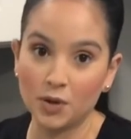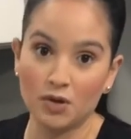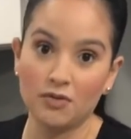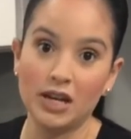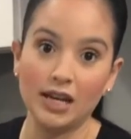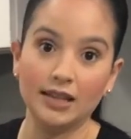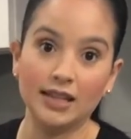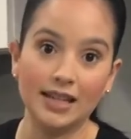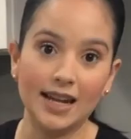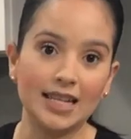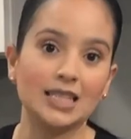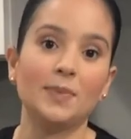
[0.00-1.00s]
pureeing the
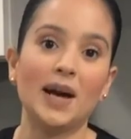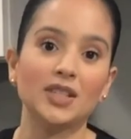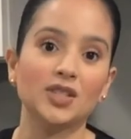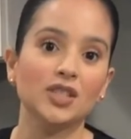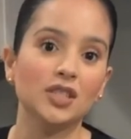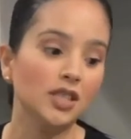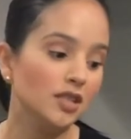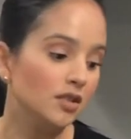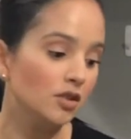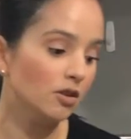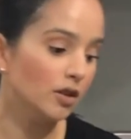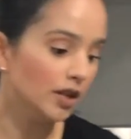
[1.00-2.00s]
next batches
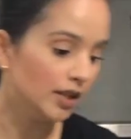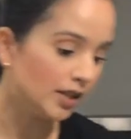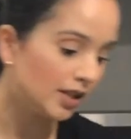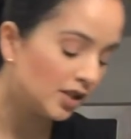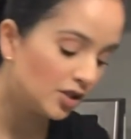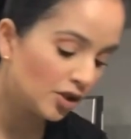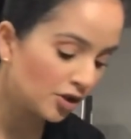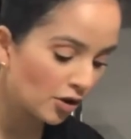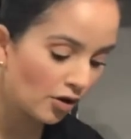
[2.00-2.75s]
easier and easier.